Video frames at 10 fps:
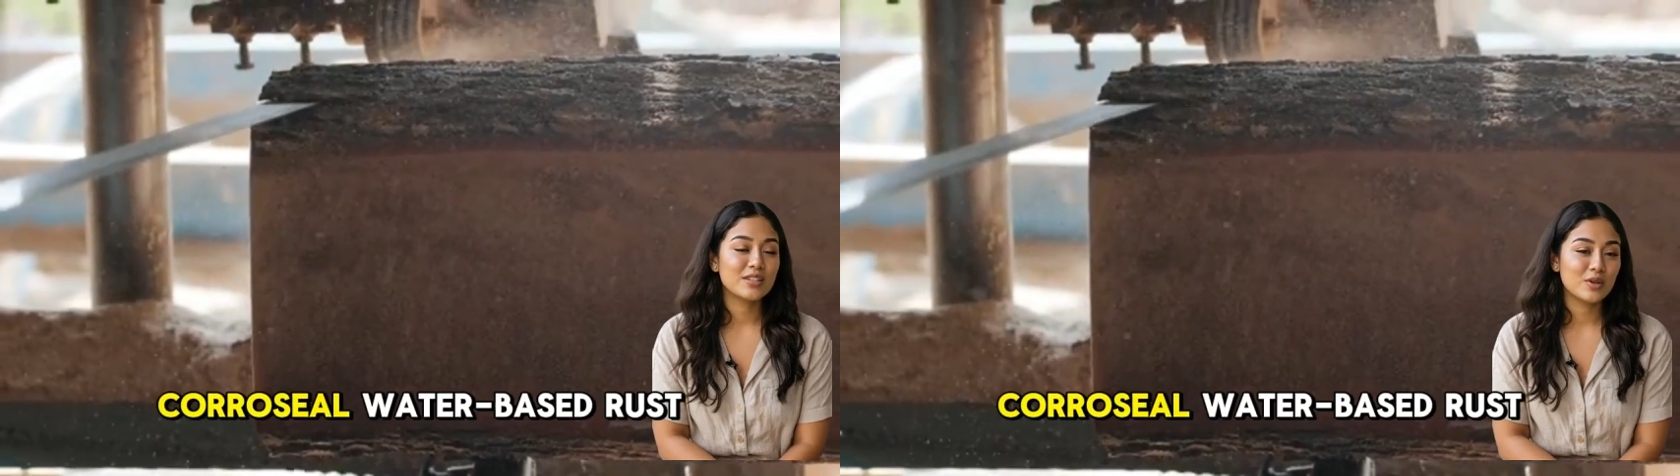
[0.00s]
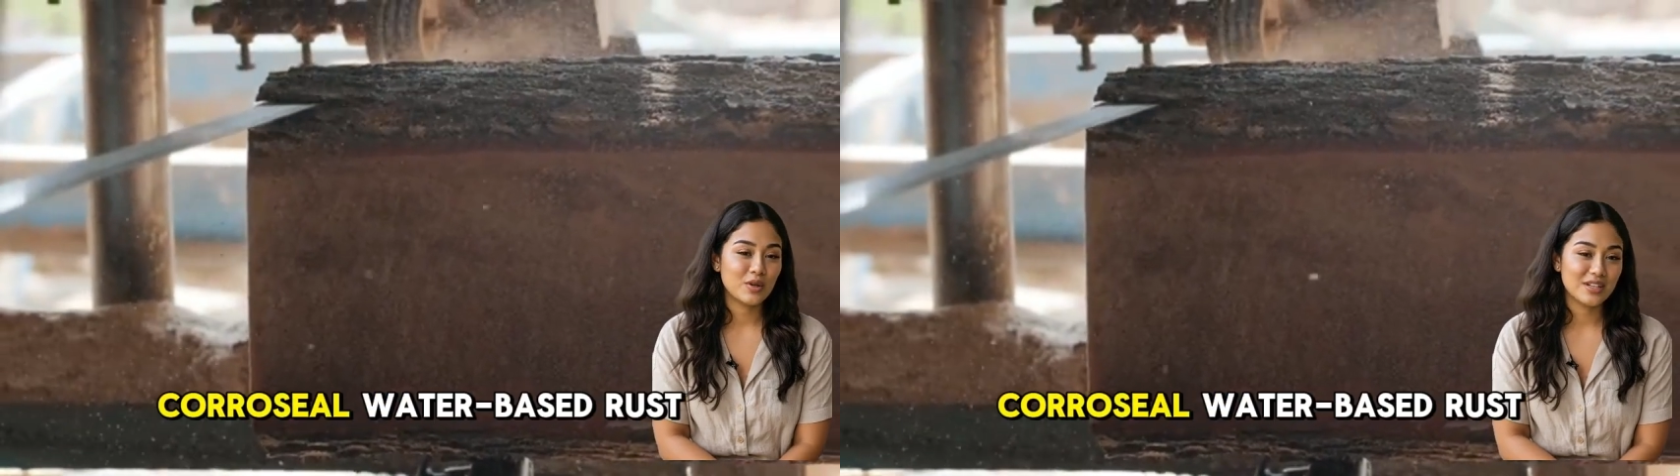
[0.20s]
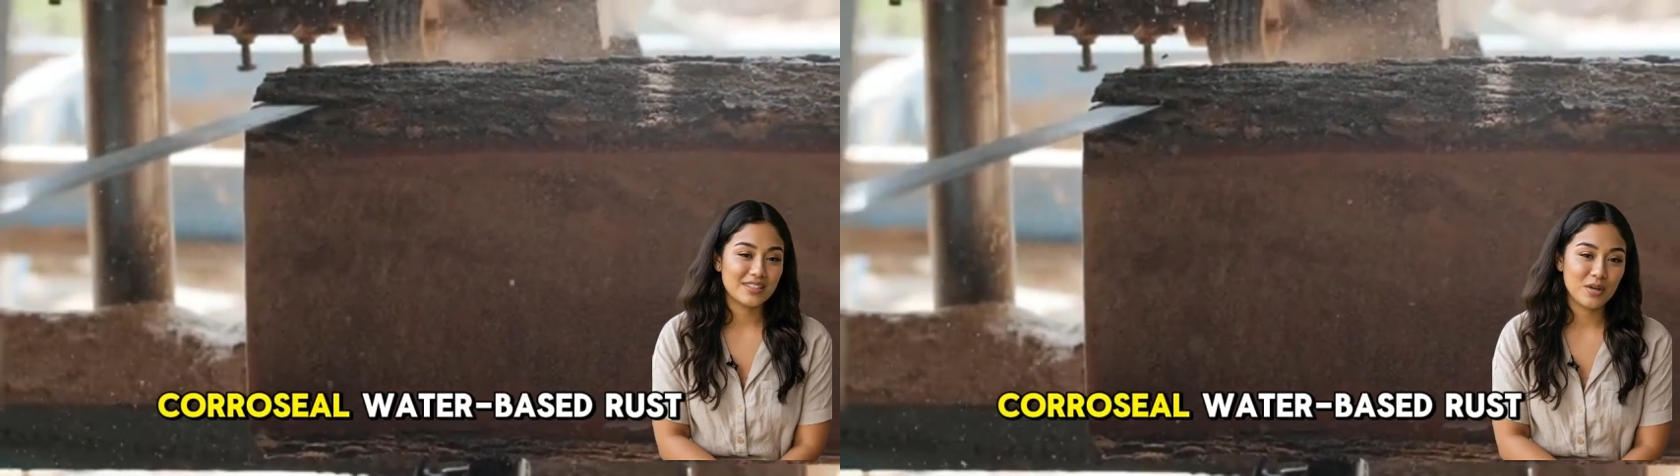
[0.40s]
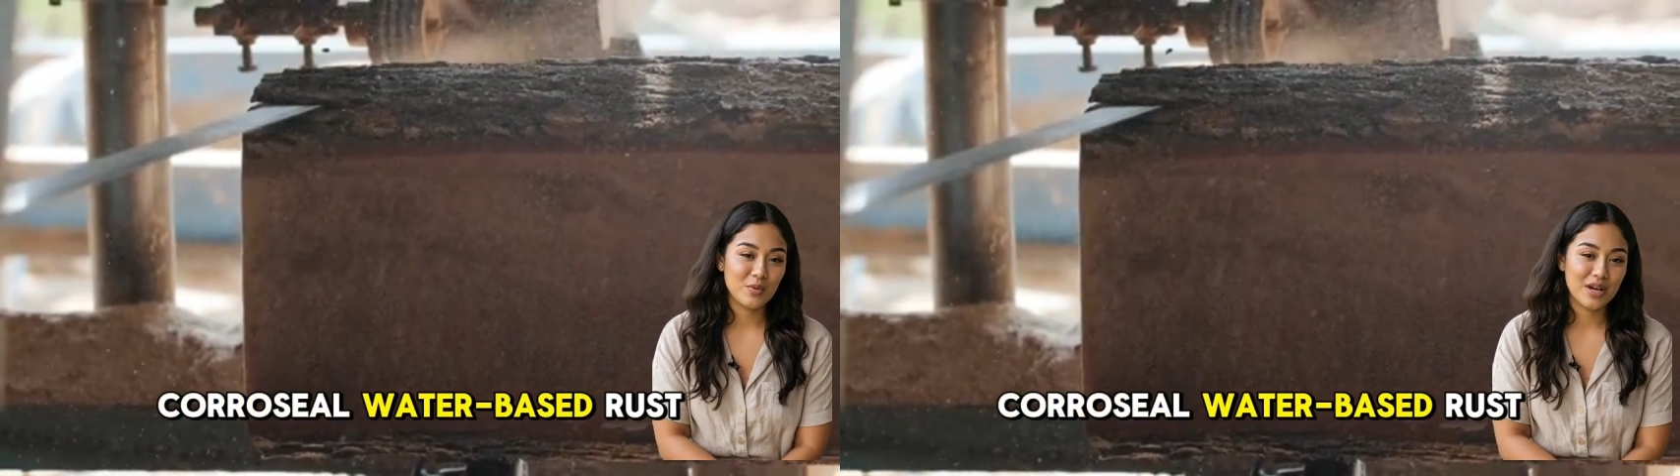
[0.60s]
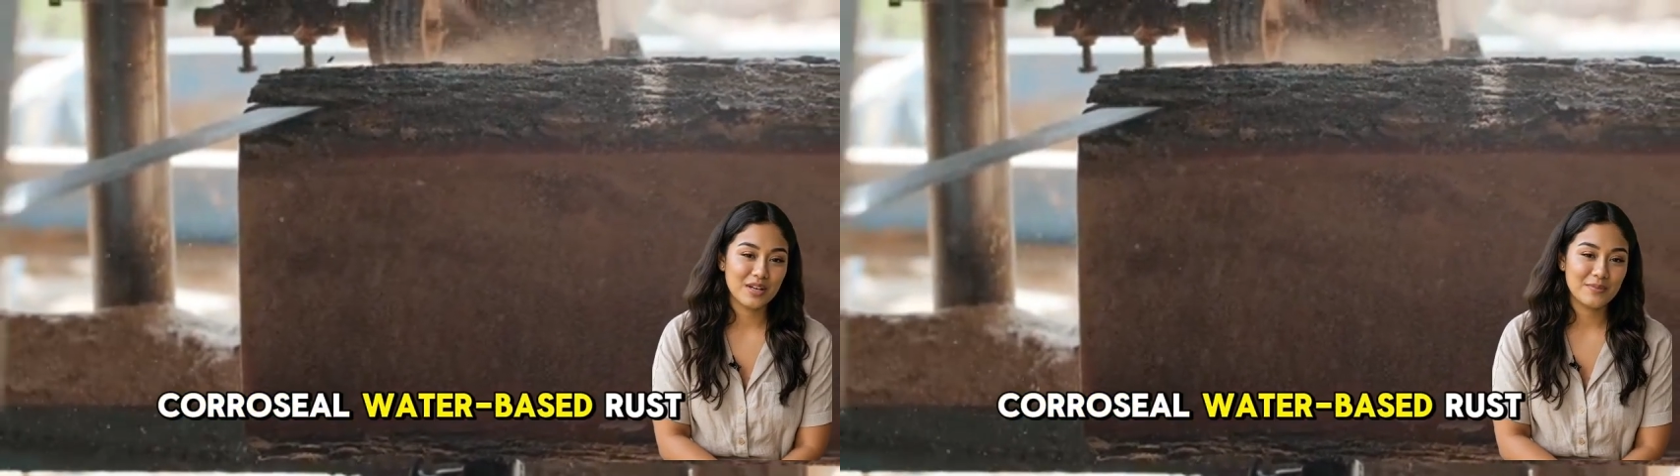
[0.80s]
Corosil
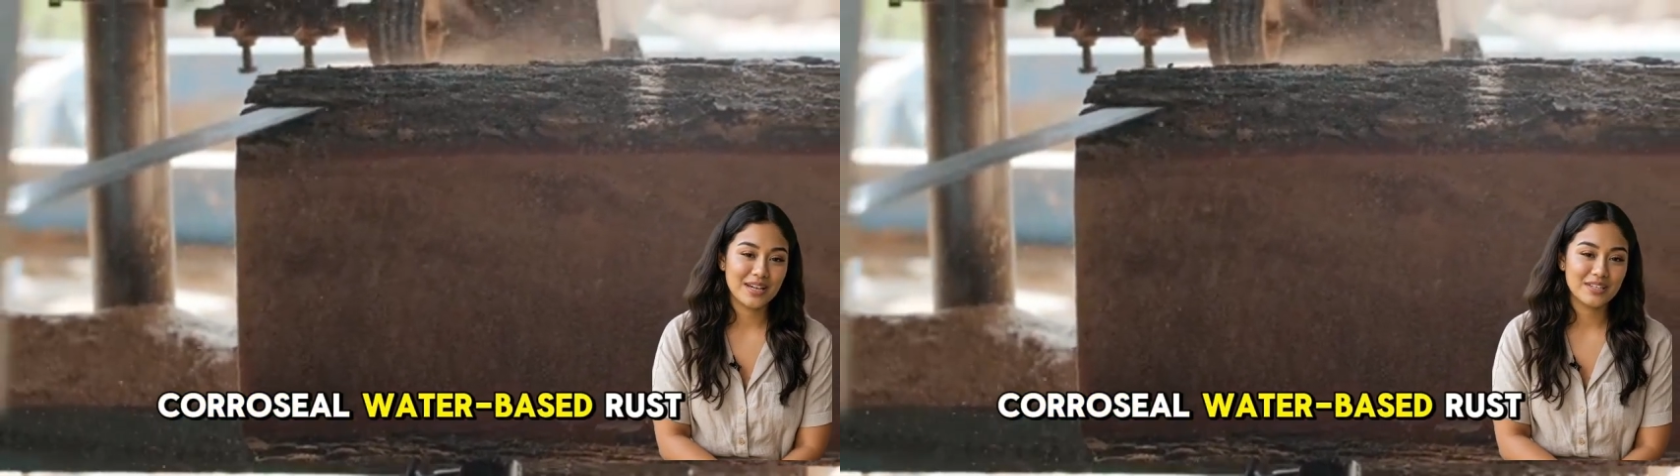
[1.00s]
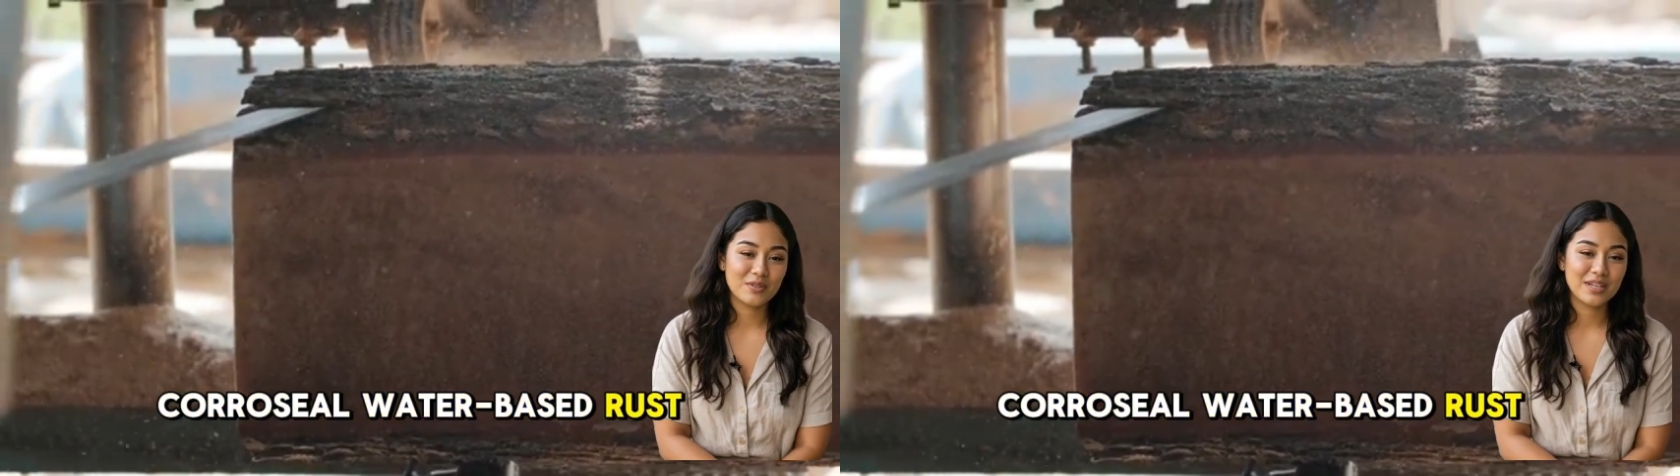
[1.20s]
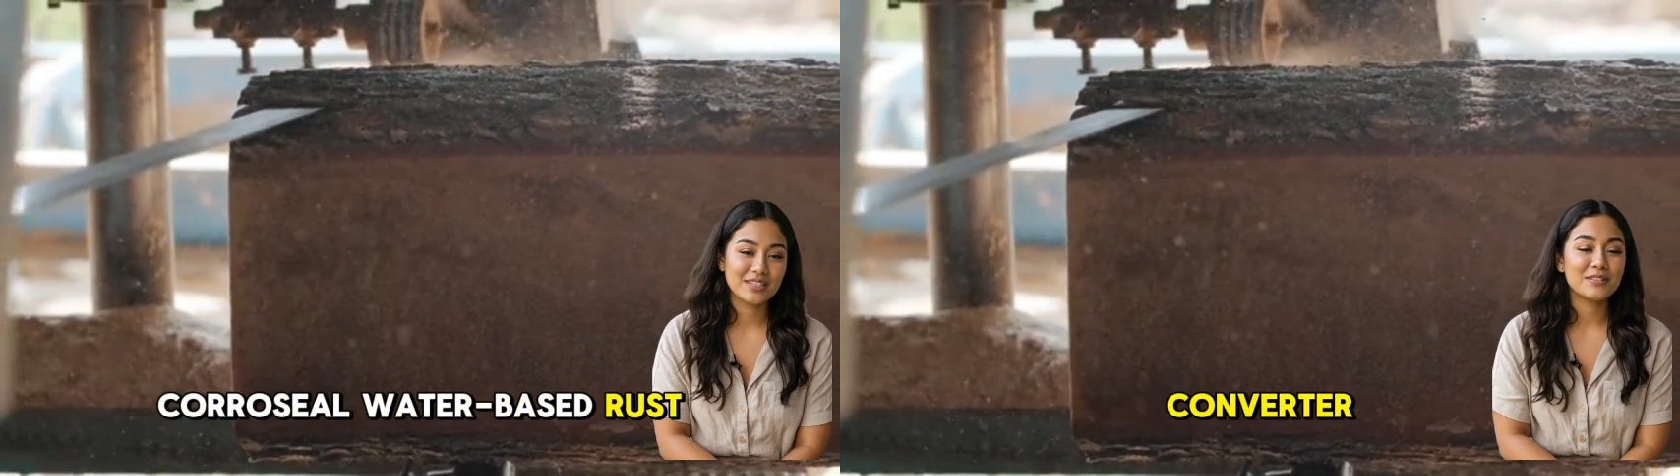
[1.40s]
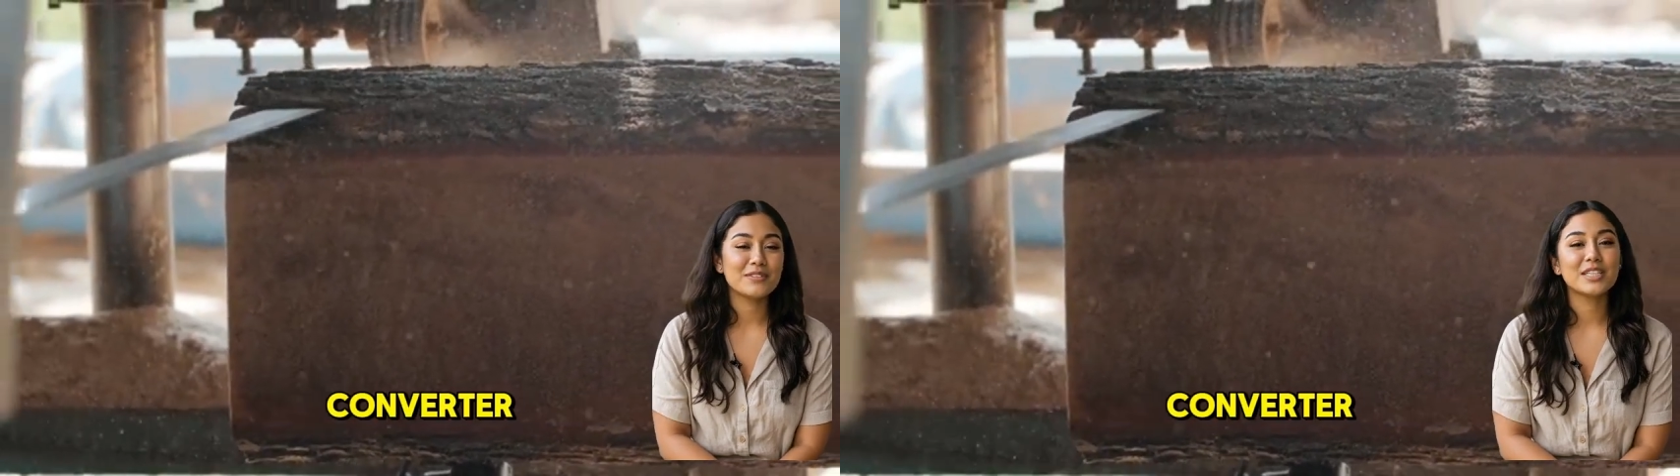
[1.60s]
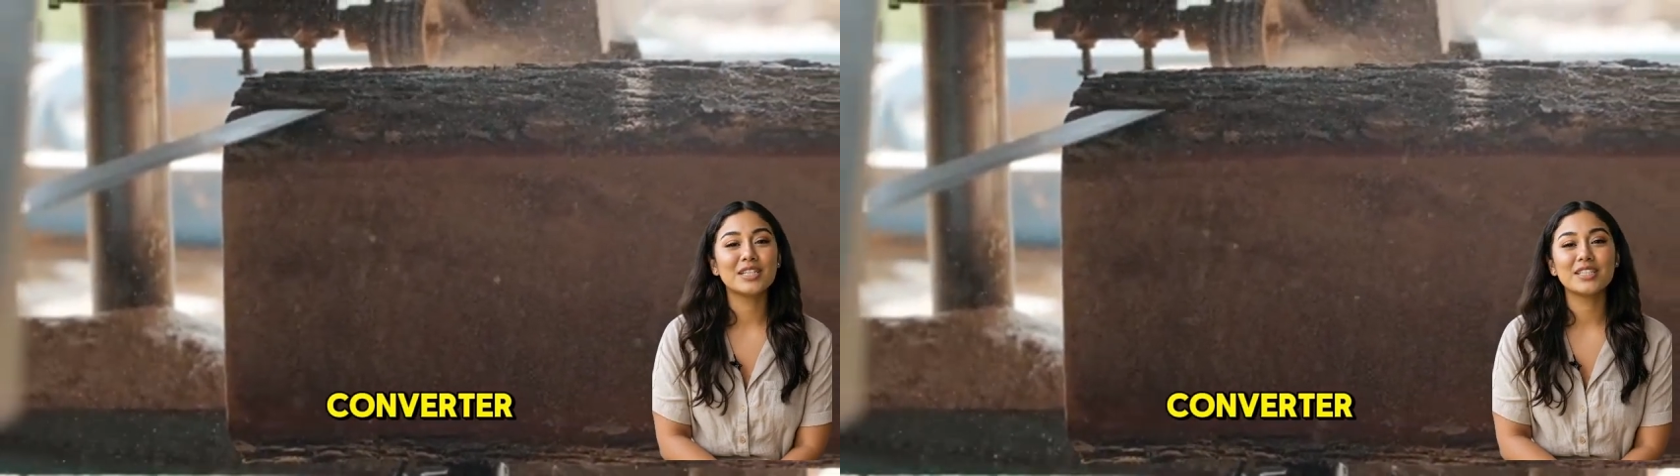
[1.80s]
Water-Based Rust
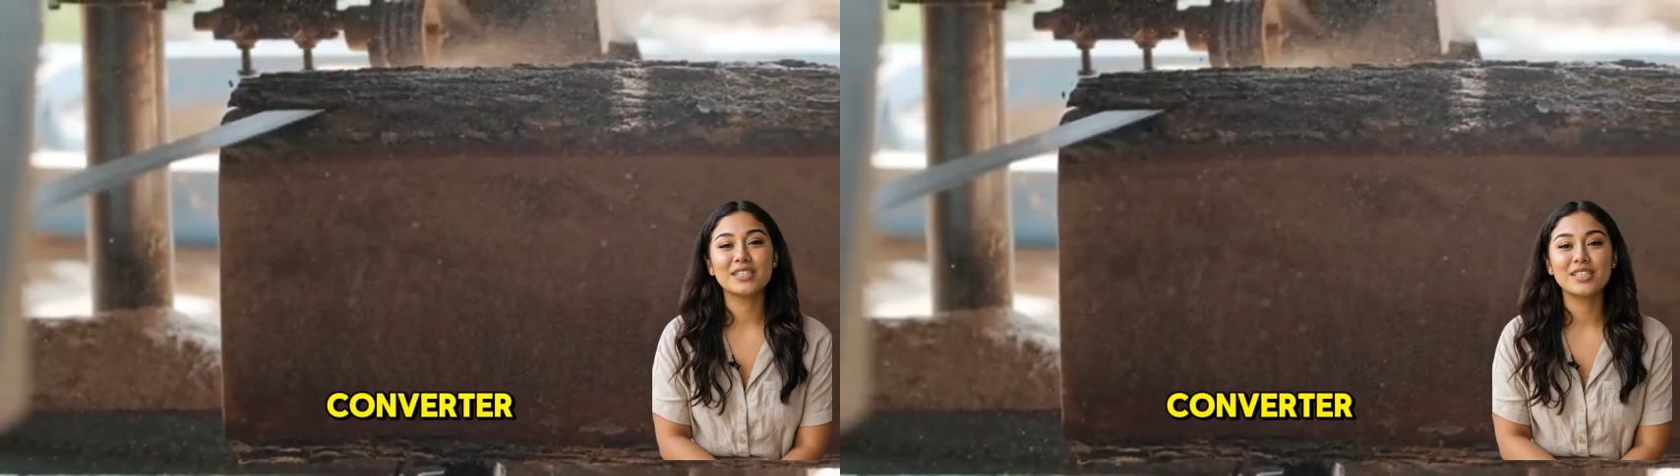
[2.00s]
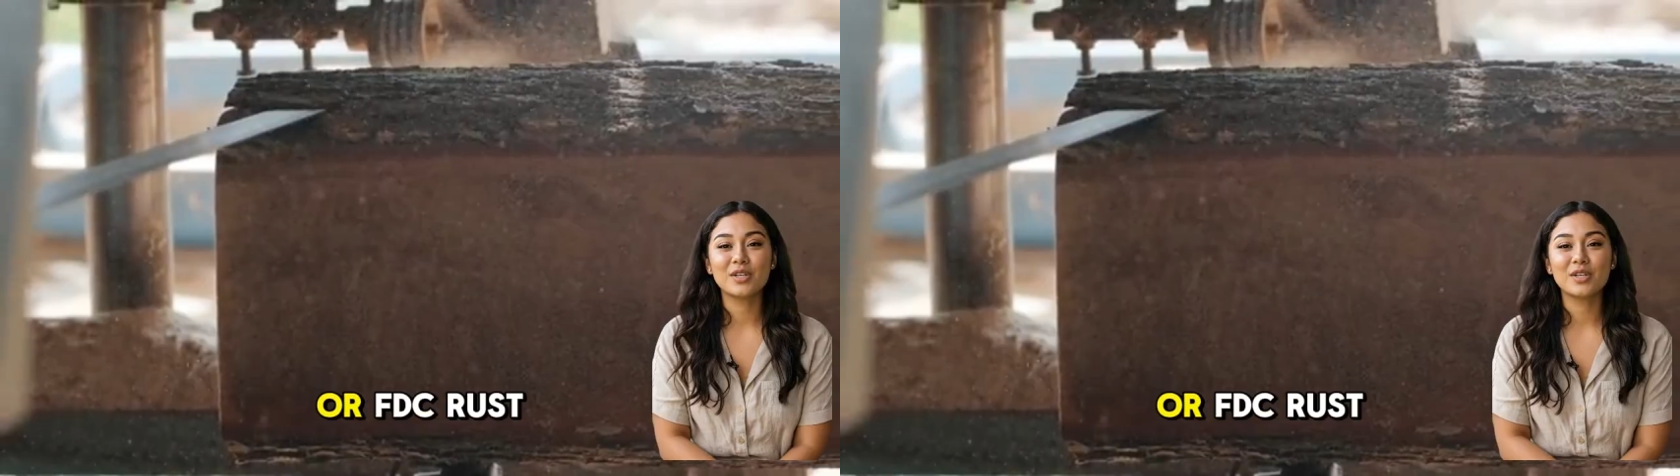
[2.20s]
Converter,